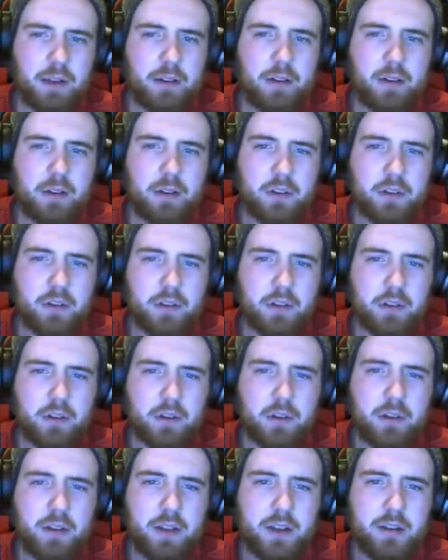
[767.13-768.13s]
Okay, so
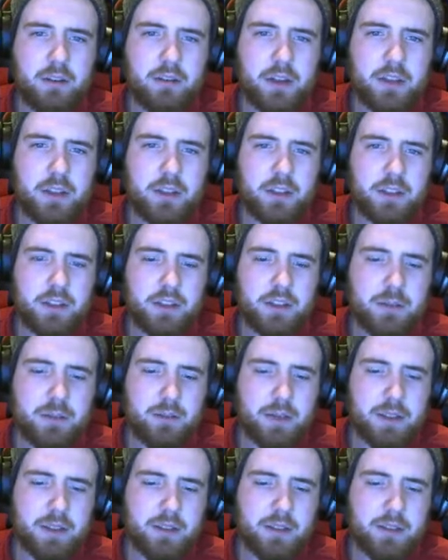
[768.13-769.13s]
going that direction is the
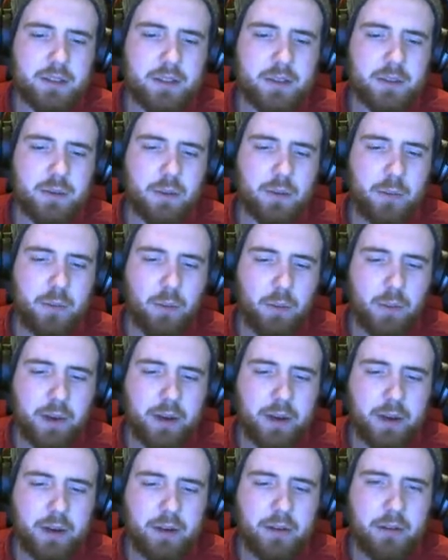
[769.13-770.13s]
best
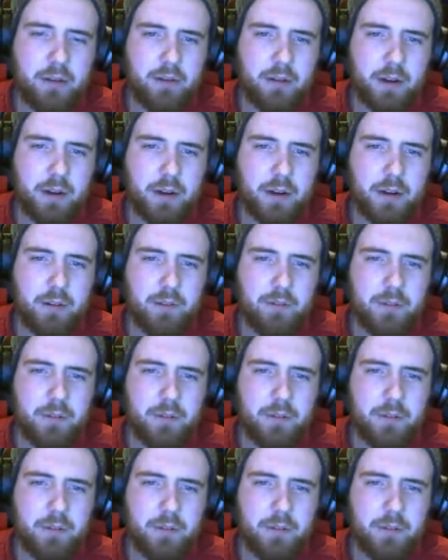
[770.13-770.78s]
way right now.